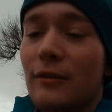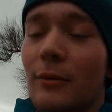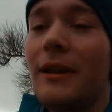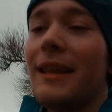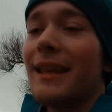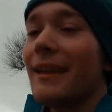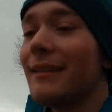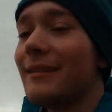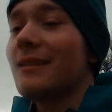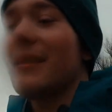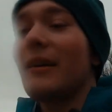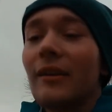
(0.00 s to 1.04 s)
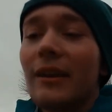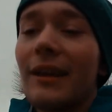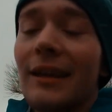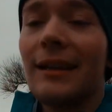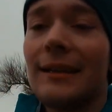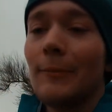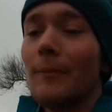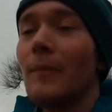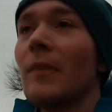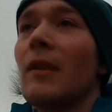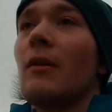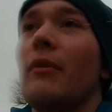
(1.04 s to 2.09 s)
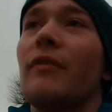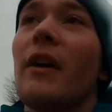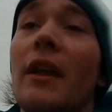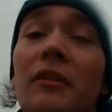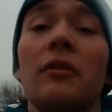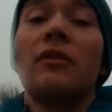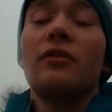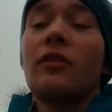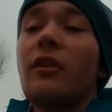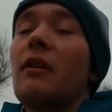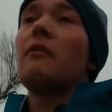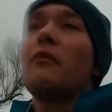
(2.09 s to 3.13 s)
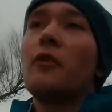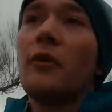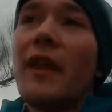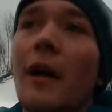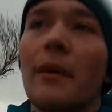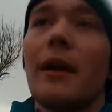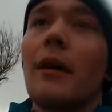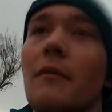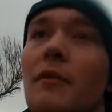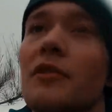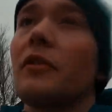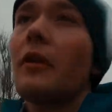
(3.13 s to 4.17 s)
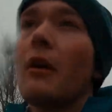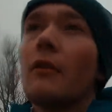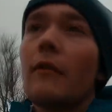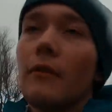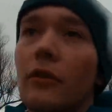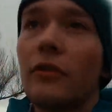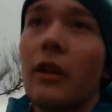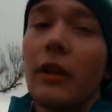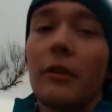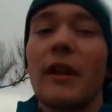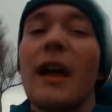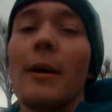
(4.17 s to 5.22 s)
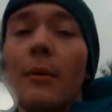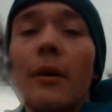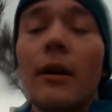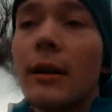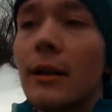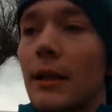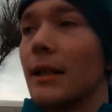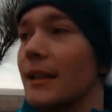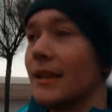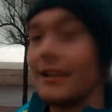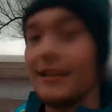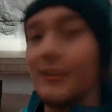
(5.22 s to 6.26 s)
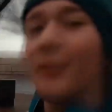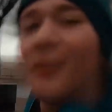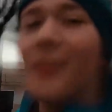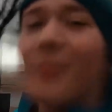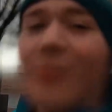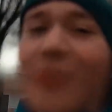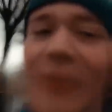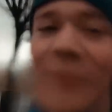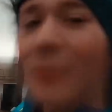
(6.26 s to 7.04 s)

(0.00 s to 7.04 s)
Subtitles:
20k is the target. We've done just over 4 now. We're going for just under an hour. Pretty